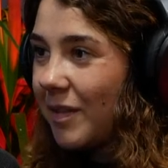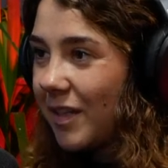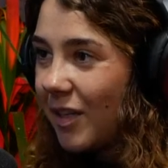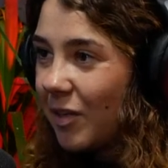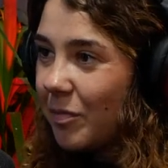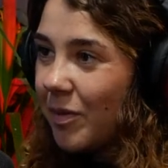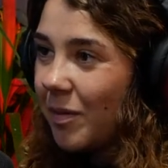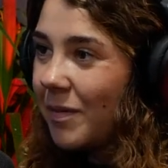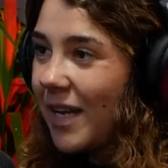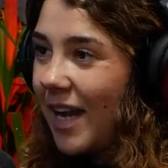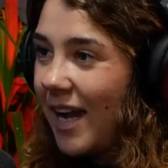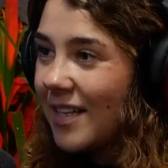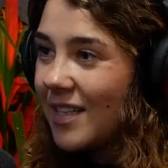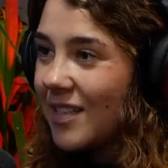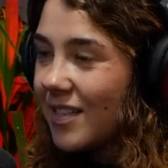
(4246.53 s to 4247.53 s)
you know, probably
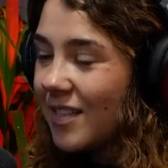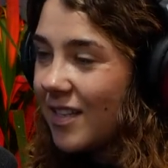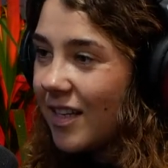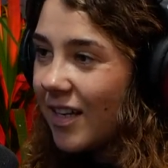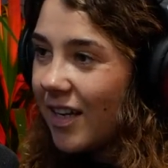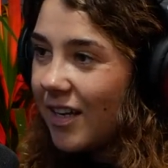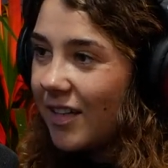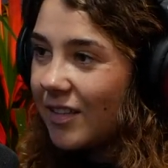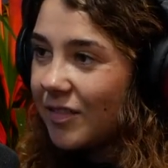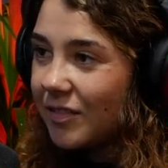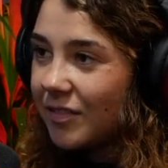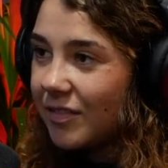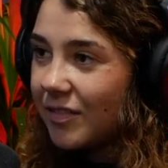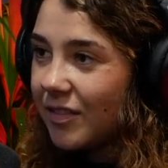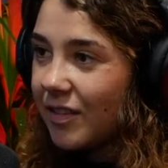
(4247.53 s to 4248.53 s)
adds to the kind
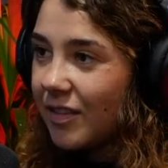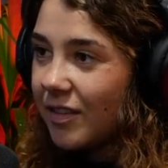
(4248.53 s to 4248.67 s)
of,